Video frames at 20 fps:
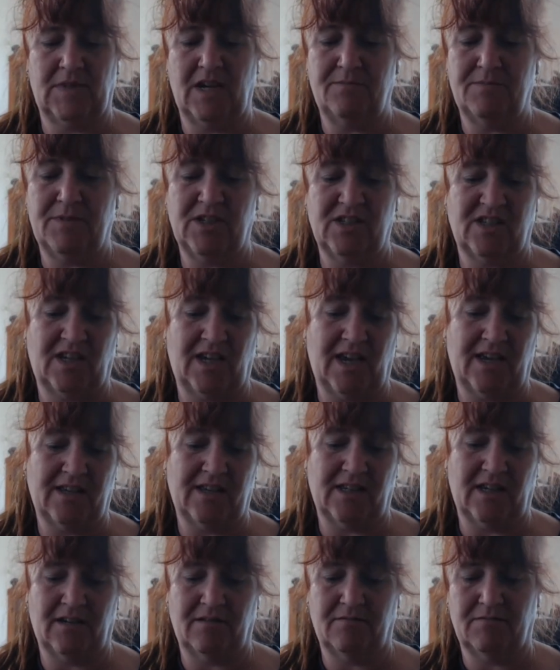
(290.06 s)
I'm just
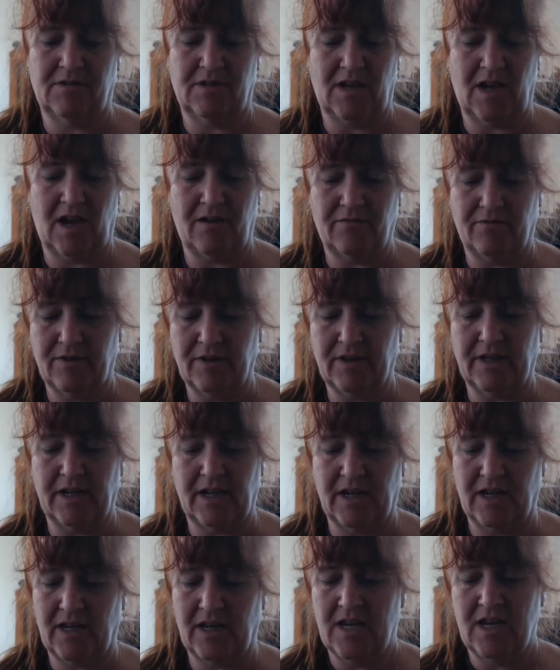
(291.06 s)
guessing. I
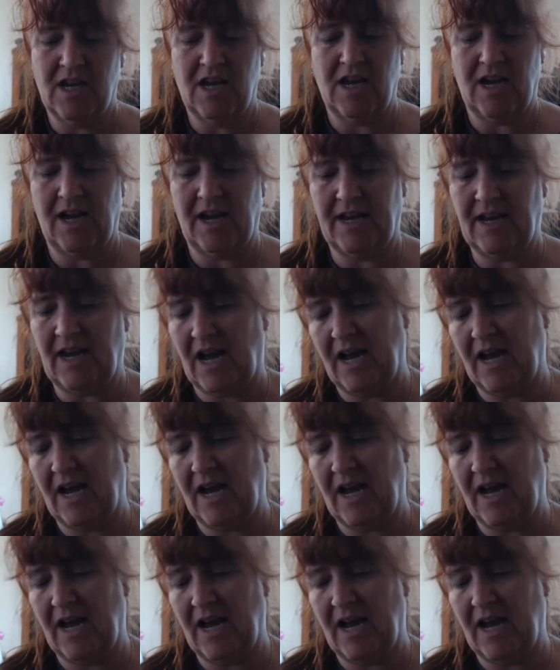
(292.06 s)
really, I